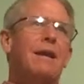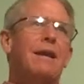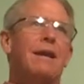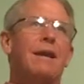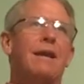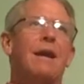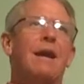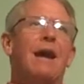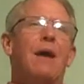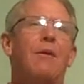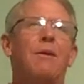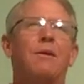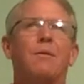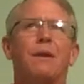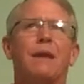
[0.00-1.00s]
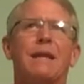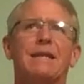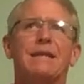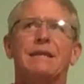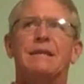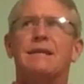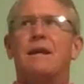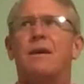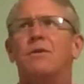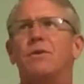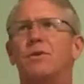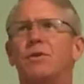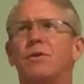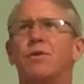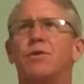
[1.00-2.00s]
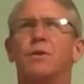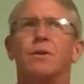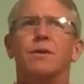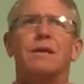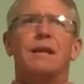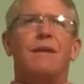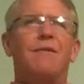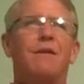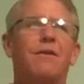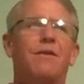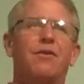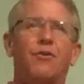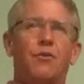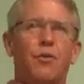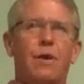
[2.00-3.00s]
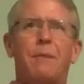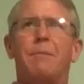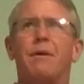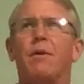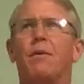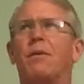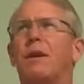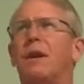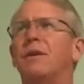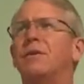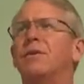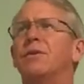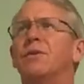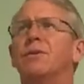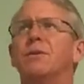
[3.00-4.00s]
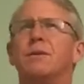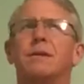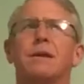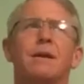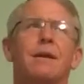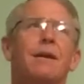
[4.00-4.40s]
and I went to one of these discount shoe stores, and I found this great pair of running shoes.